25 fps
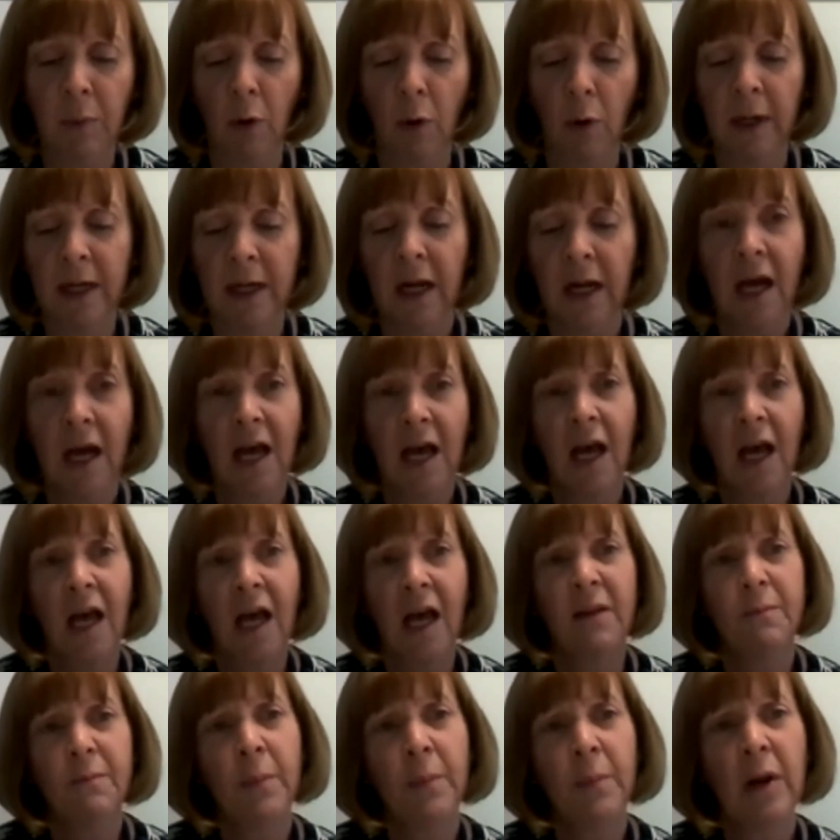But
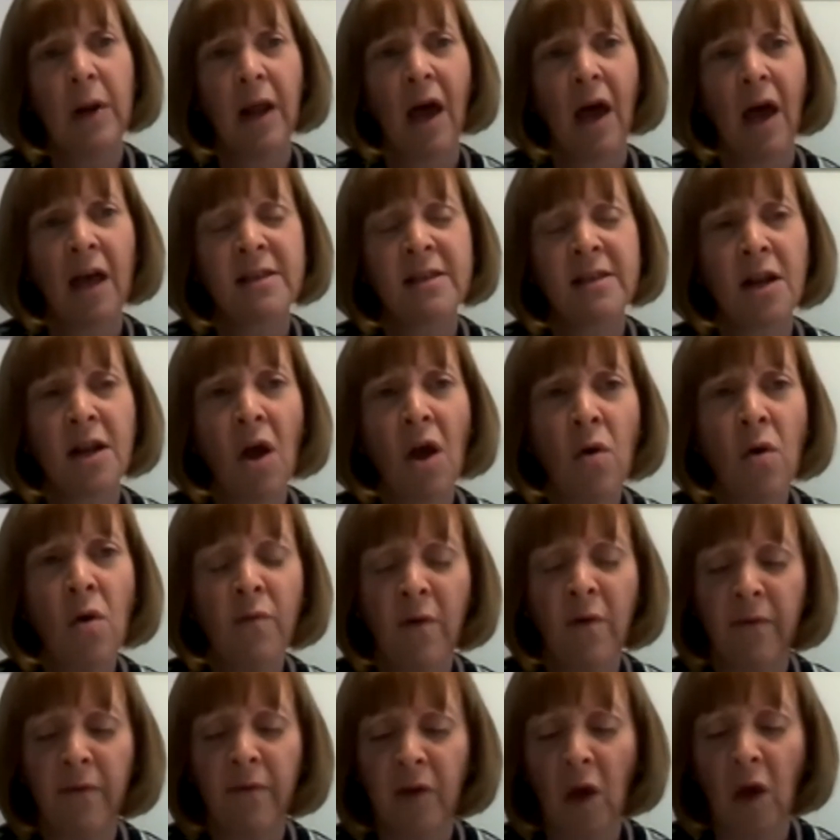as an
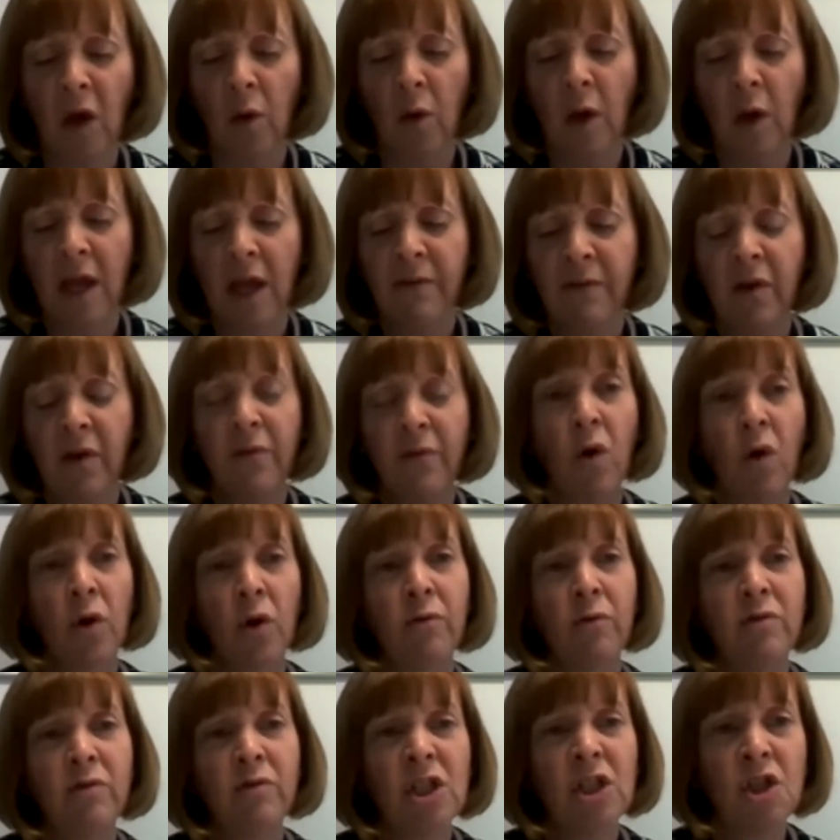overview, if you've got a
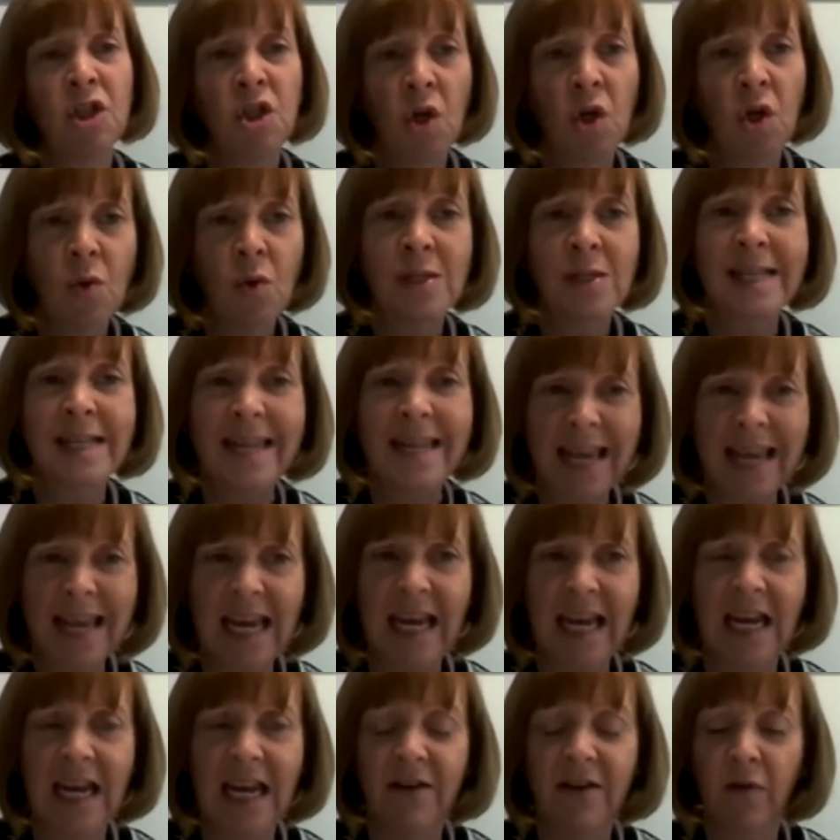reduced
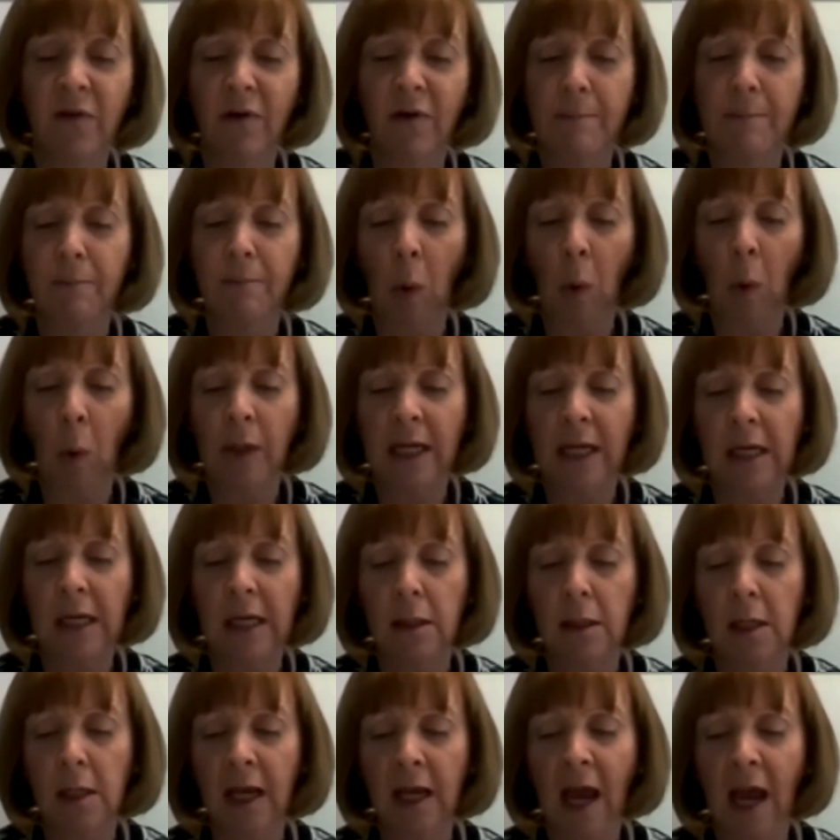need for employees
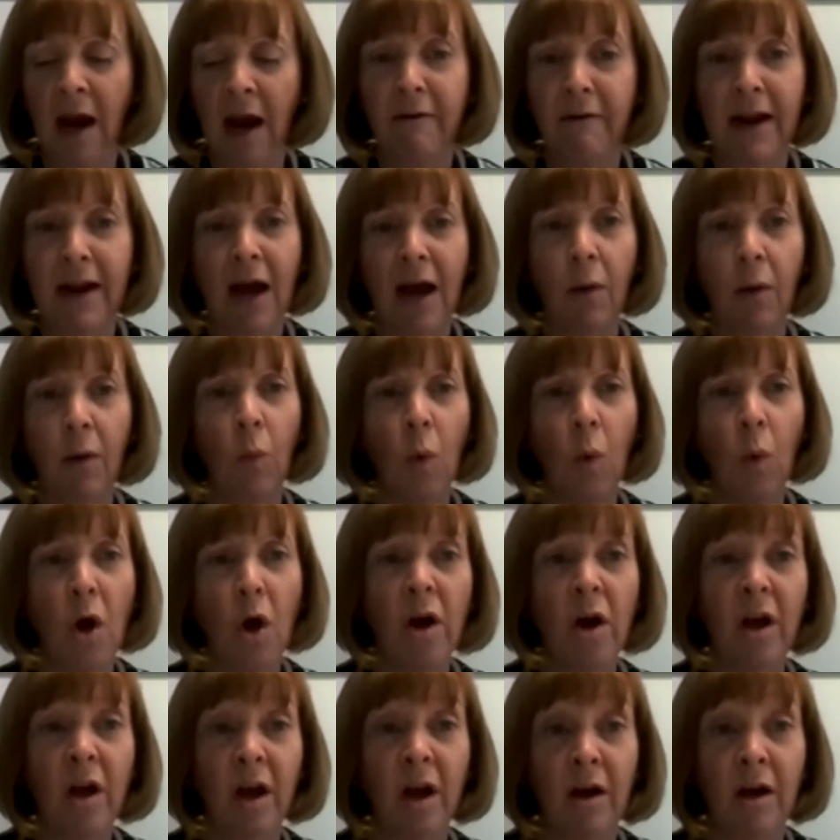to carry out
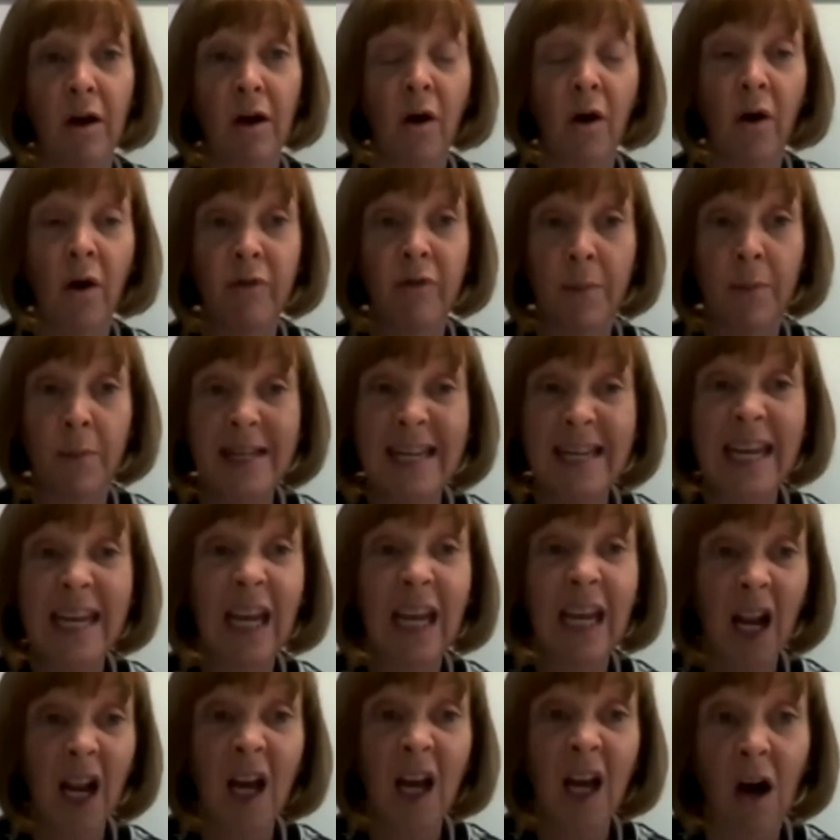work of a
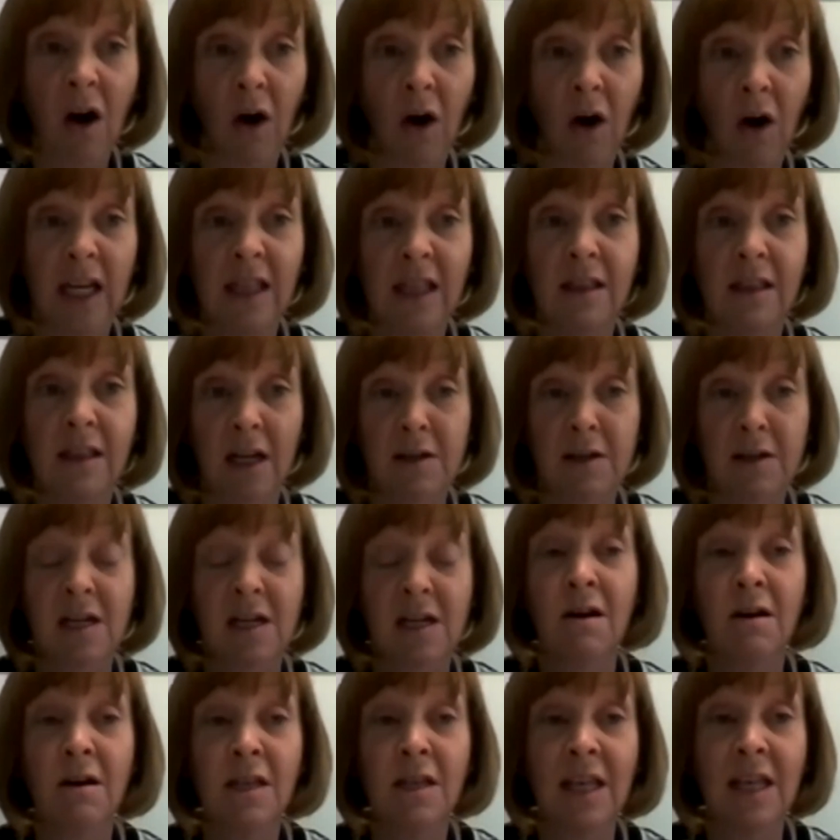particular kind, the
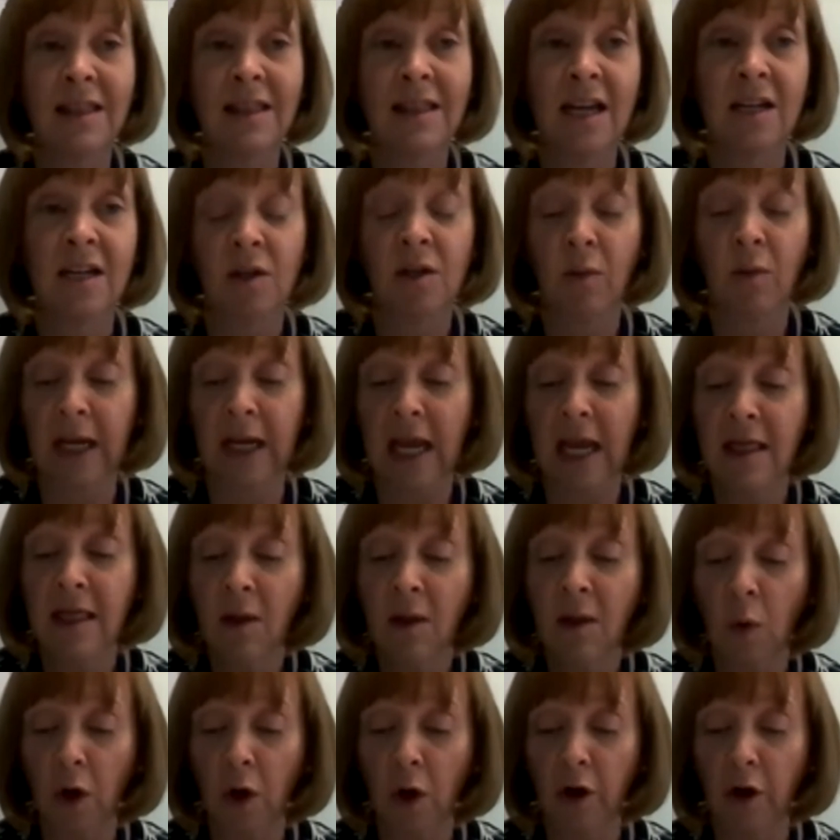kind that they're doing in the
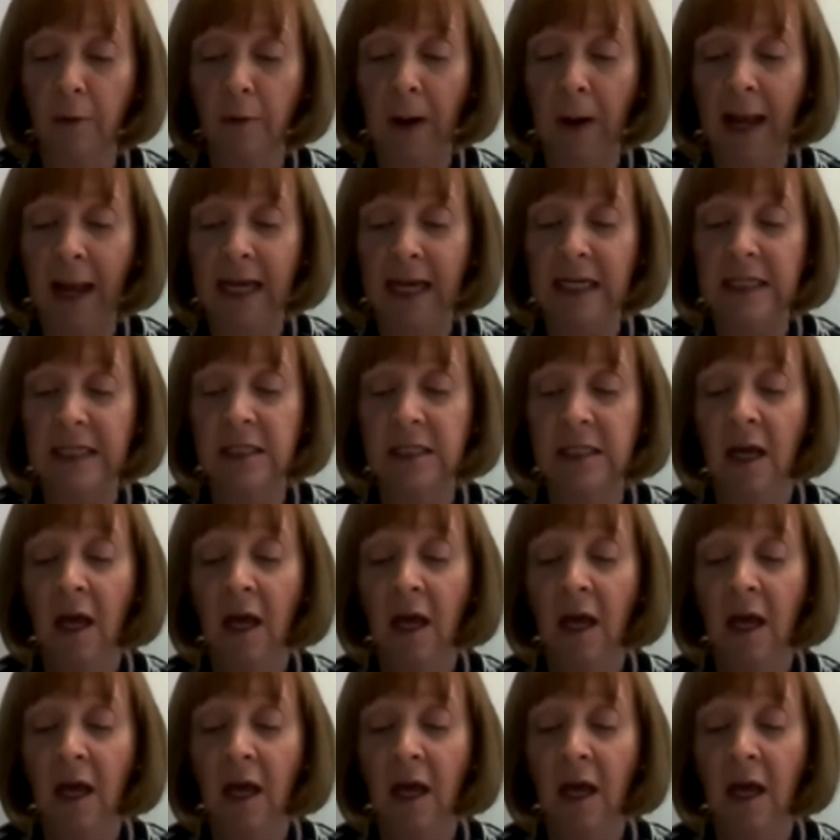workplace,